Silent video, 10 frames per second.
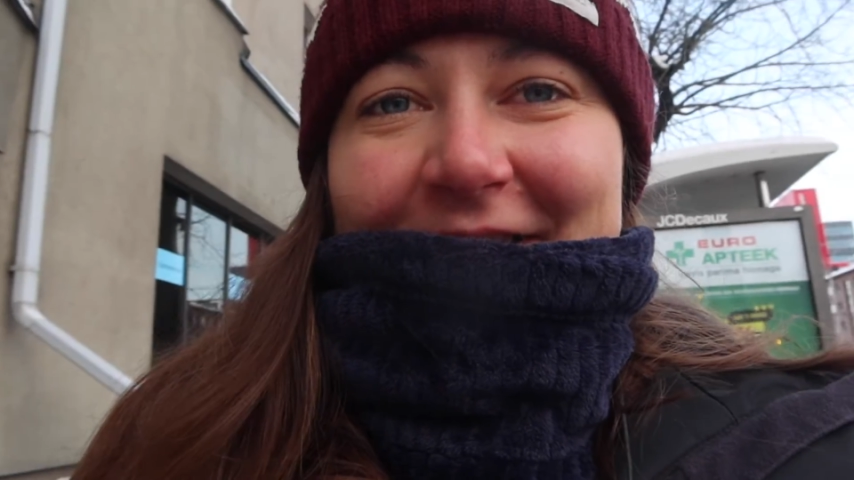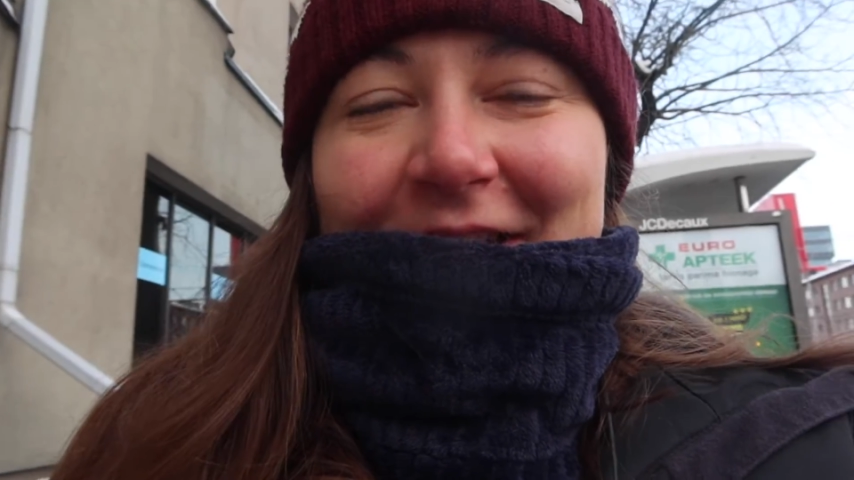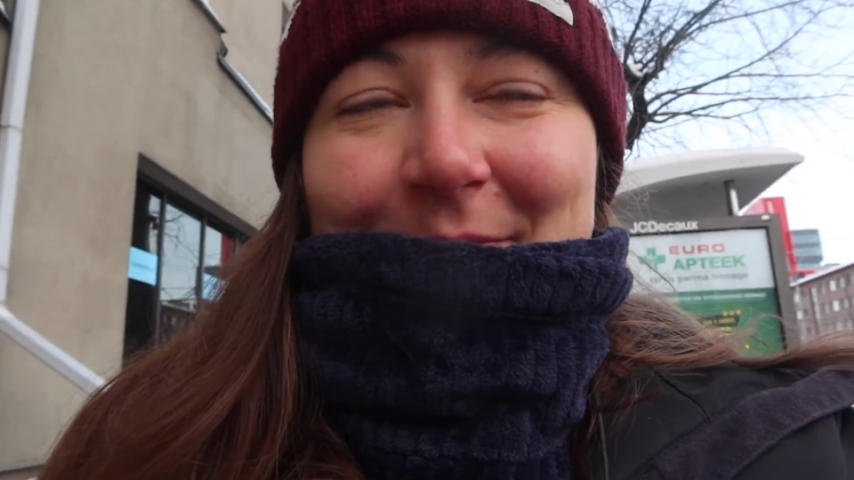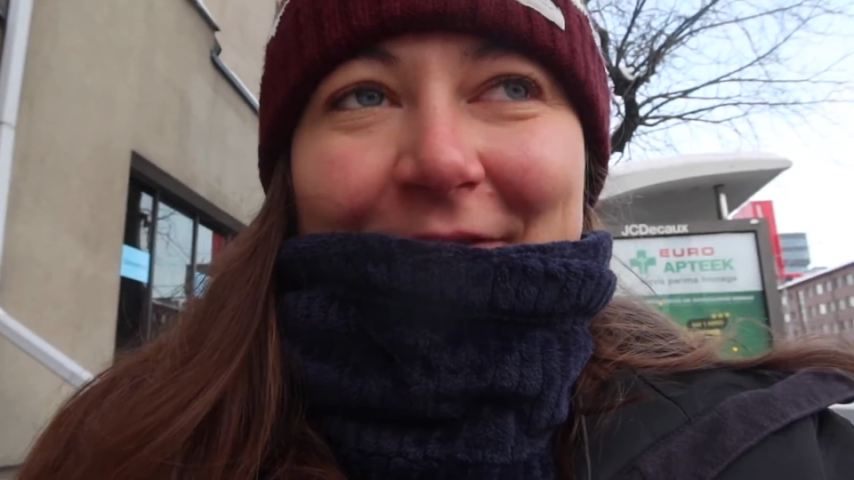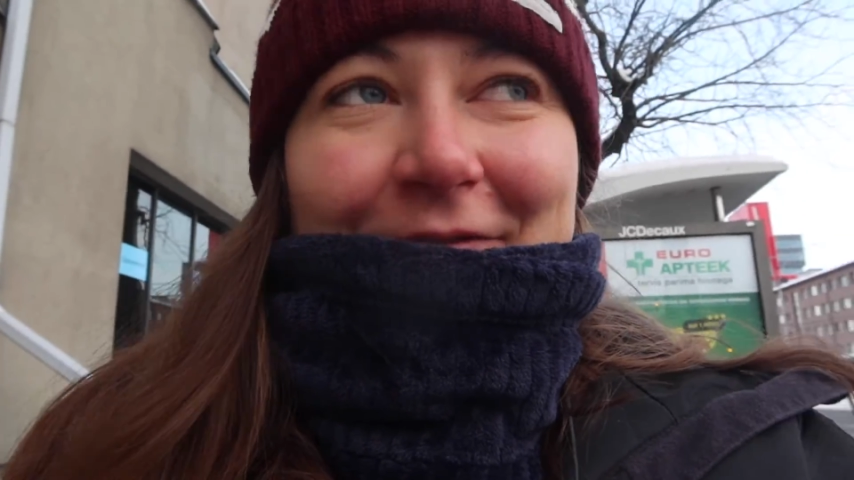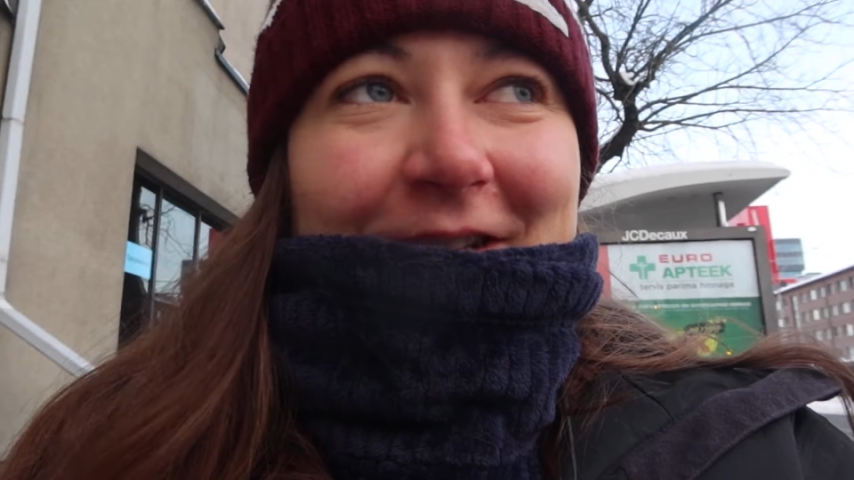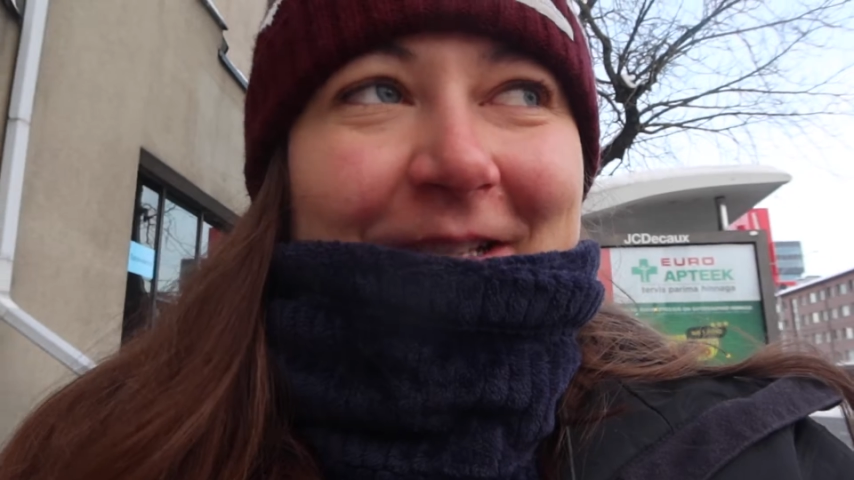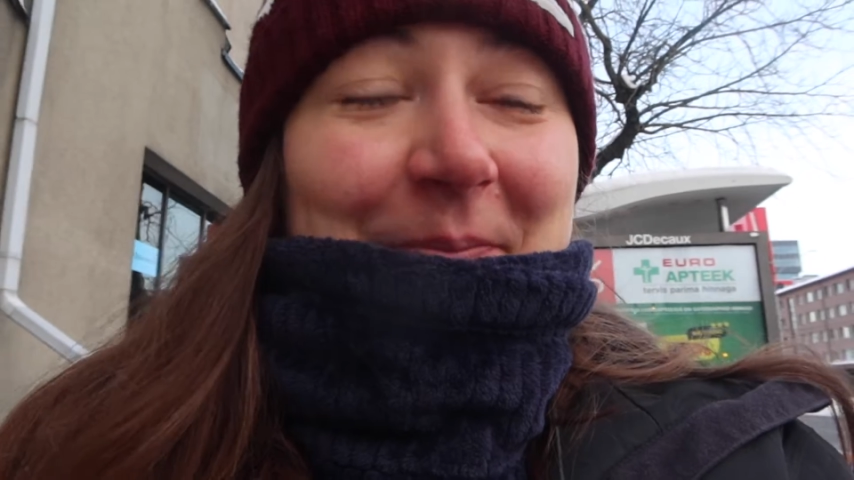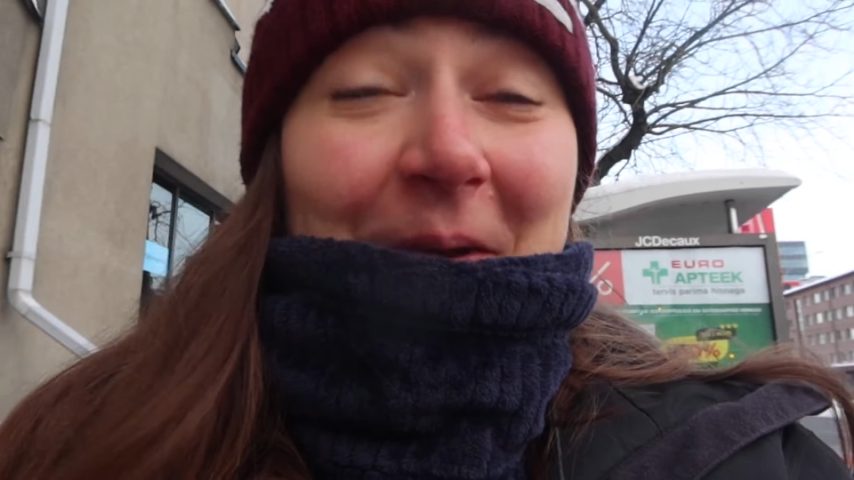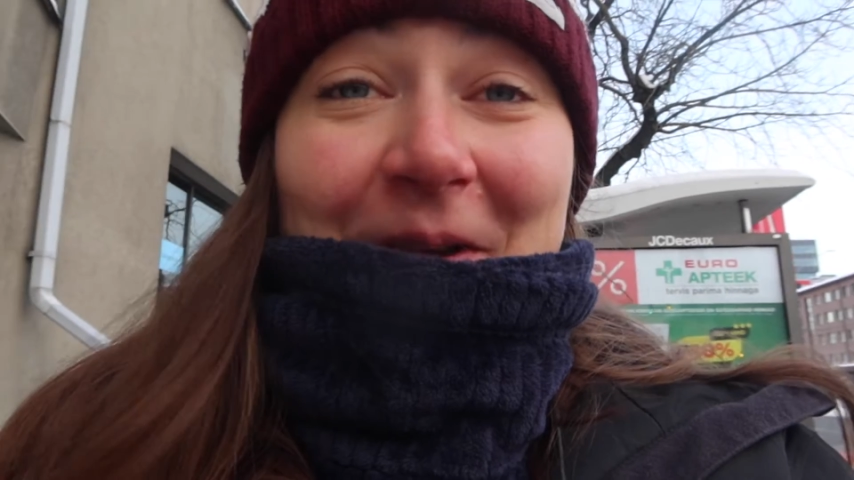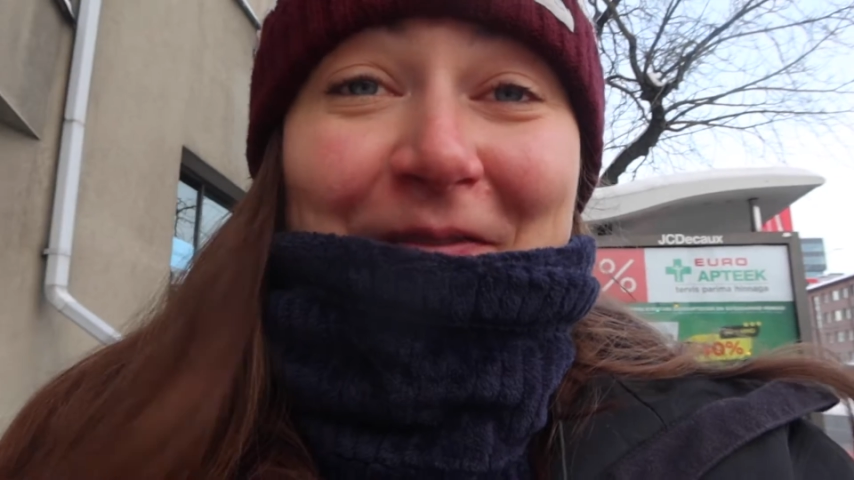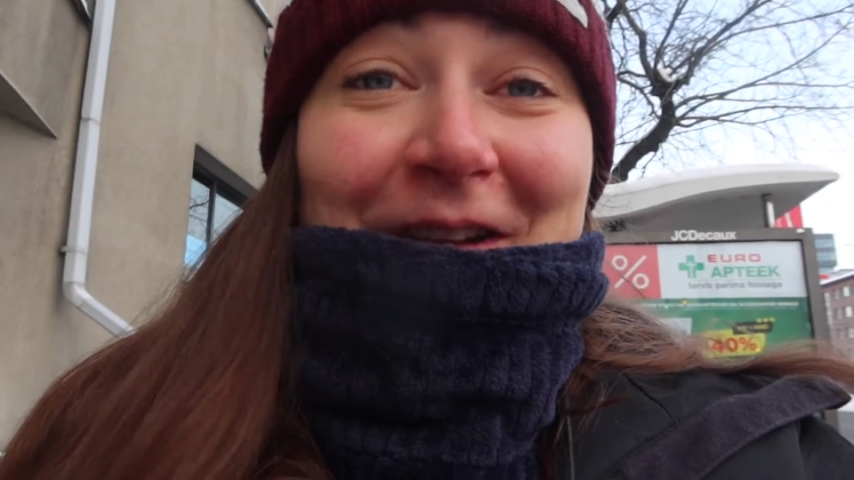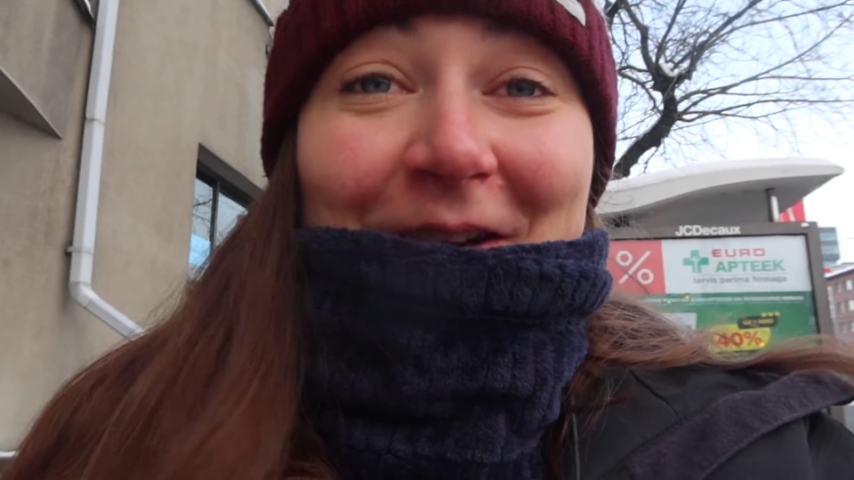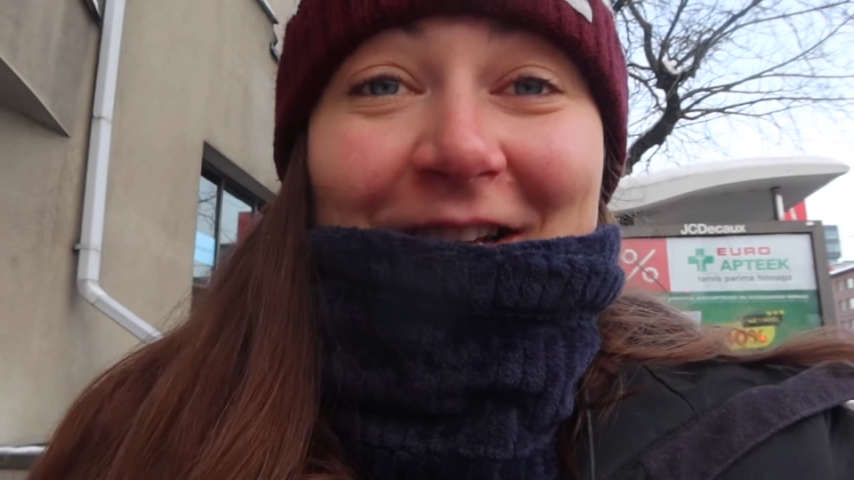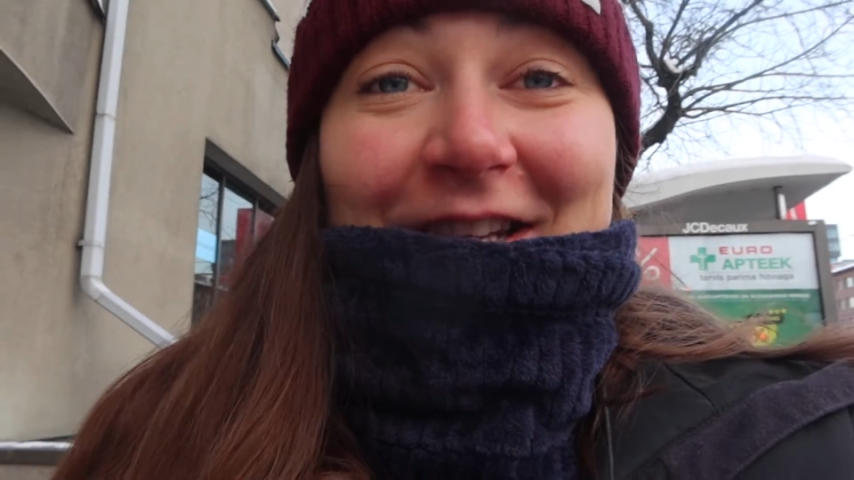I may freeze, but
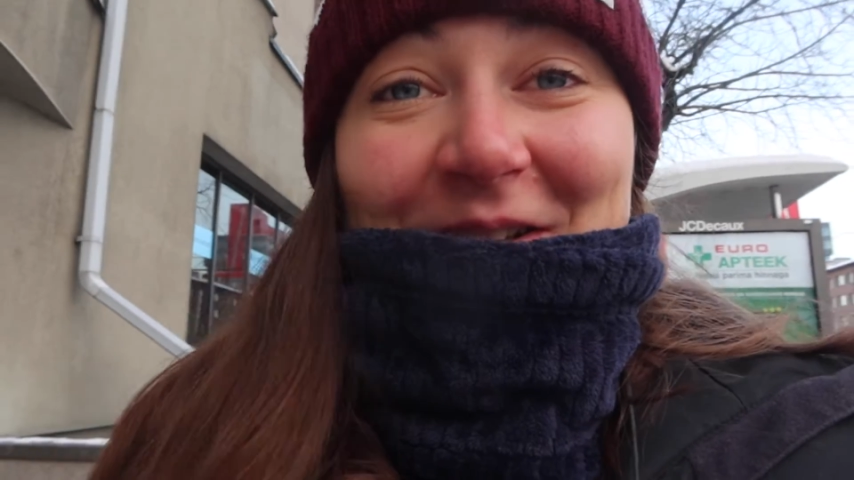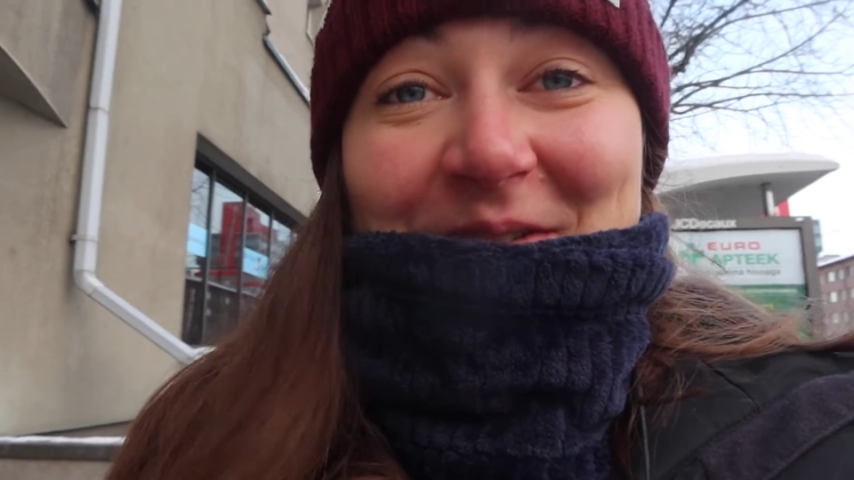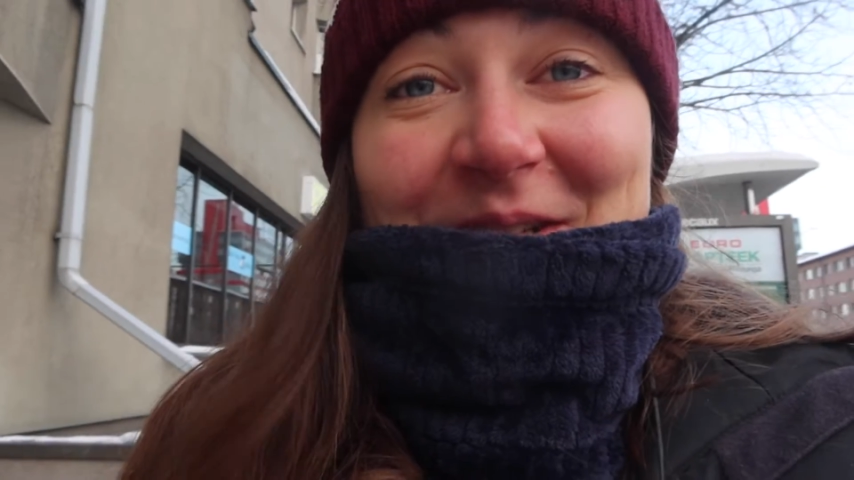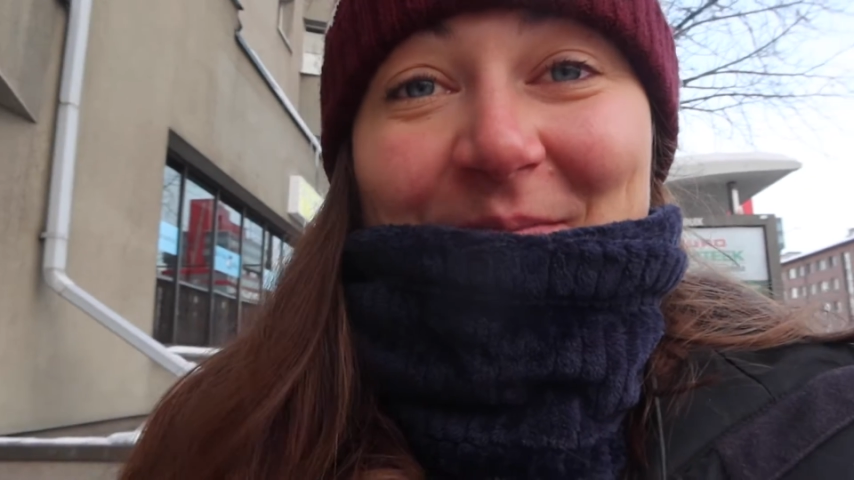hopefully I'll learn lots